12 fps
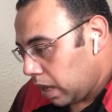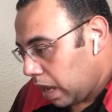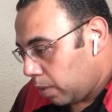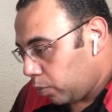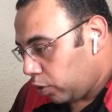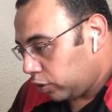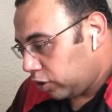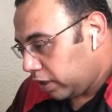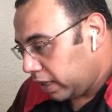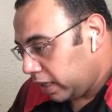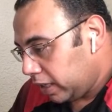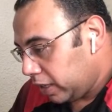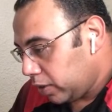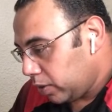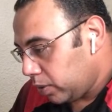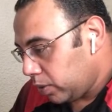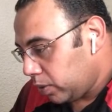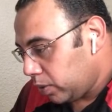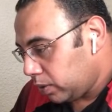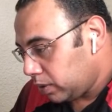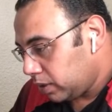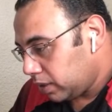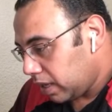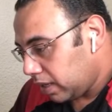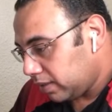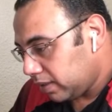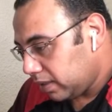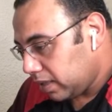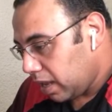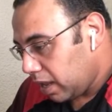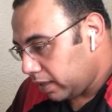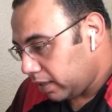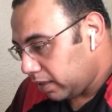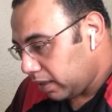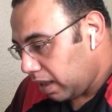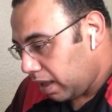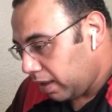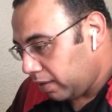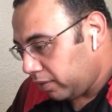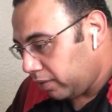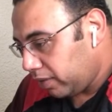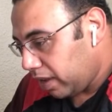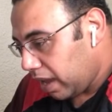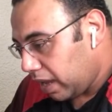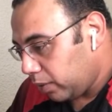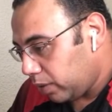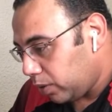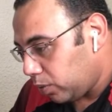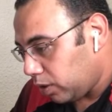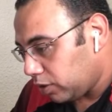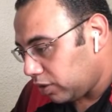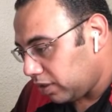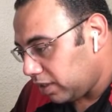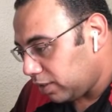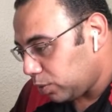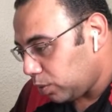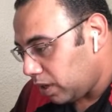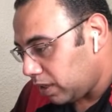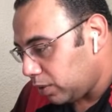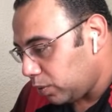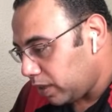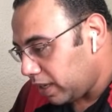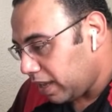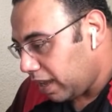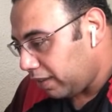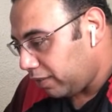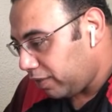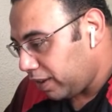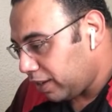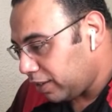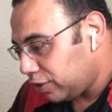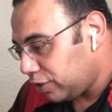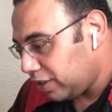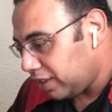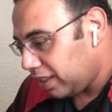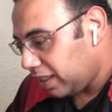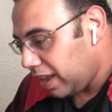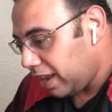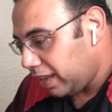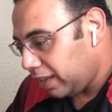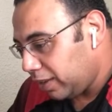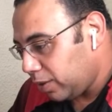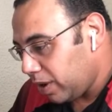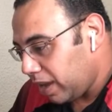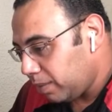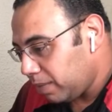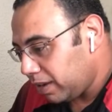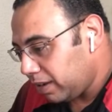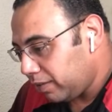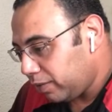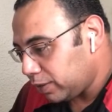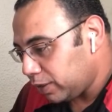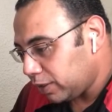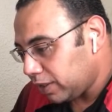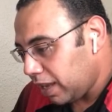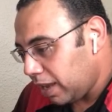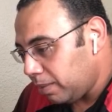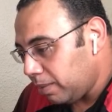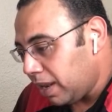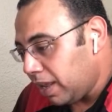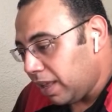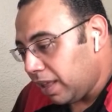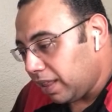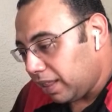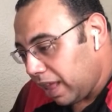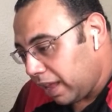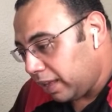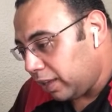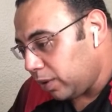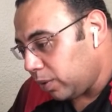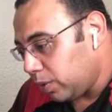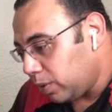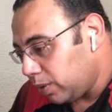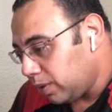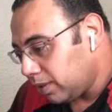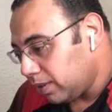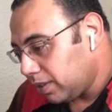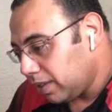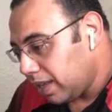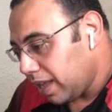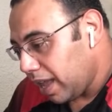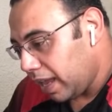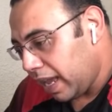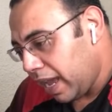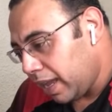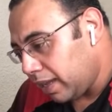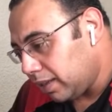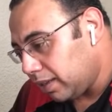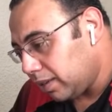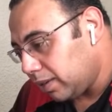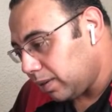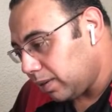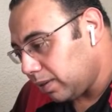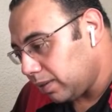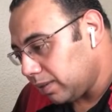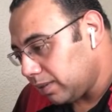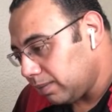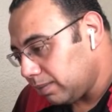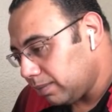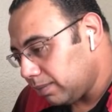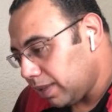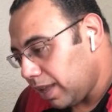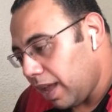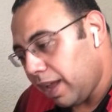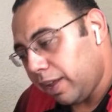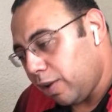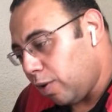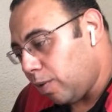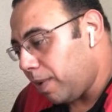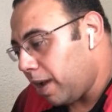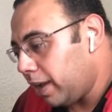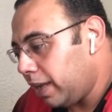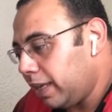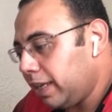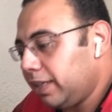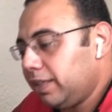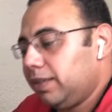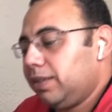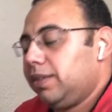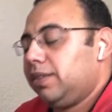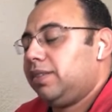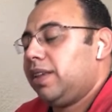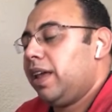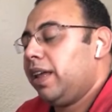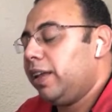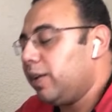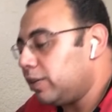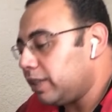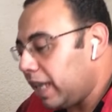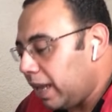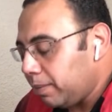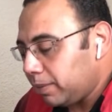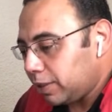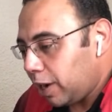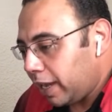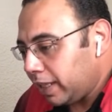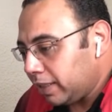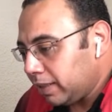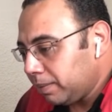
I'm watching your last night live. I will watch this one when I finish. Thank you, Ayman, for your time. Thank you, Hana. I hope I say your name right.